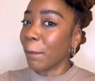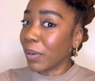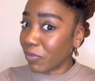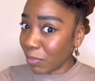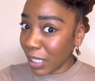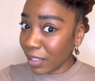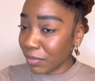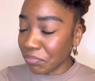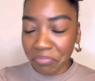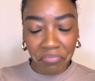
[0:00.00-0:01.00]
But for
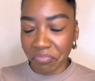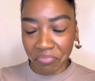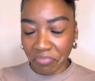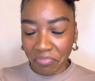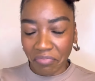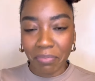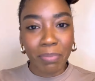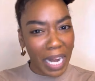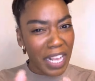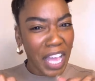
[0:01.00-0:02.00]
me,
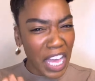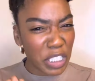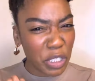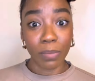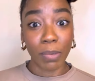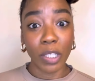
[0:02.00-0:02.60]
but I got you.